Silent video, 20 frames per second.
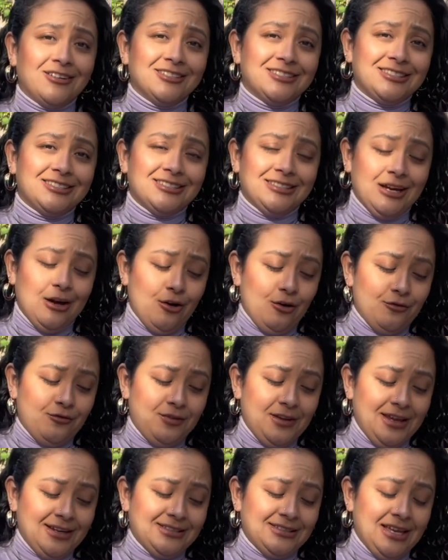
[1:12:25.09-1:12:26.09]
self,
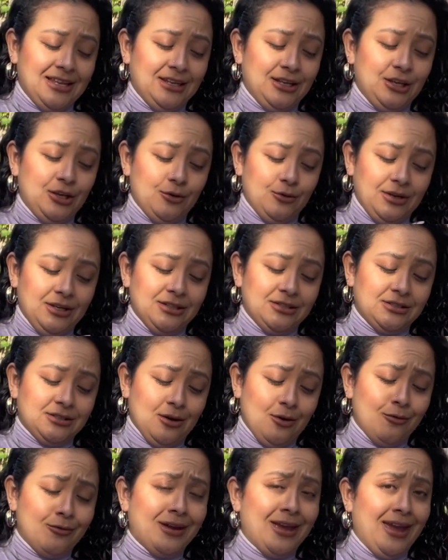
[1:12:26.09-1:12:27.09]
like telling you it's
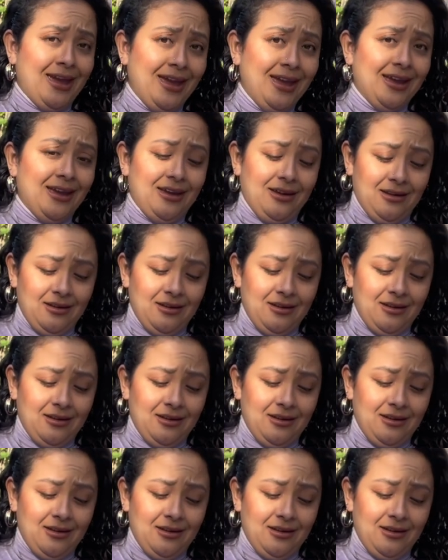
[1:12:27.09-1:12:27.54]
okay.